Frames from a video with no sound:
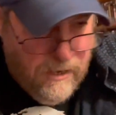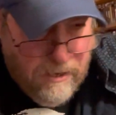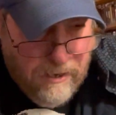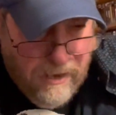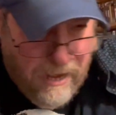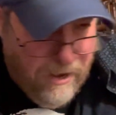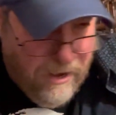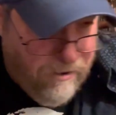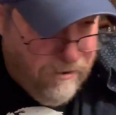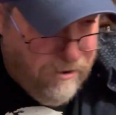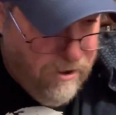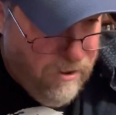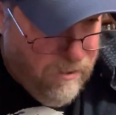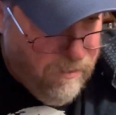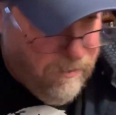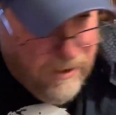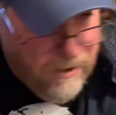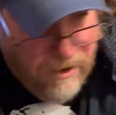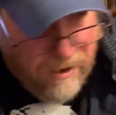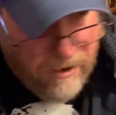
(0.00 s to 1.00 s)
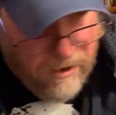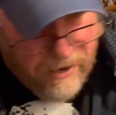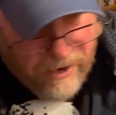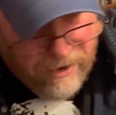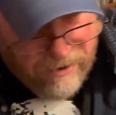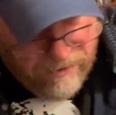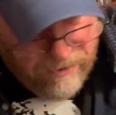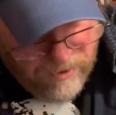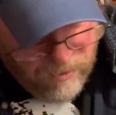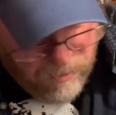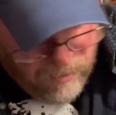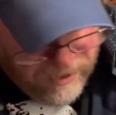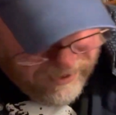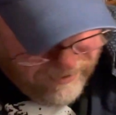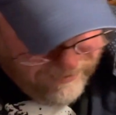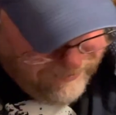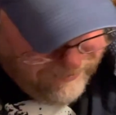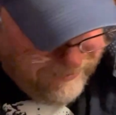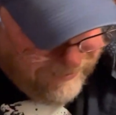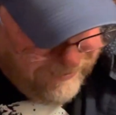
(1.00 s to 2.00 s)
I don't know what
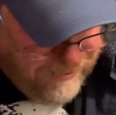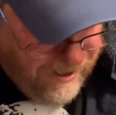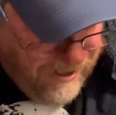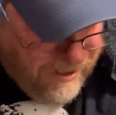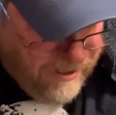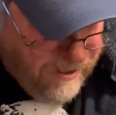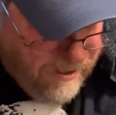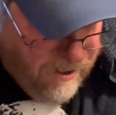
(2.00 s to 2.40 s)
else to say.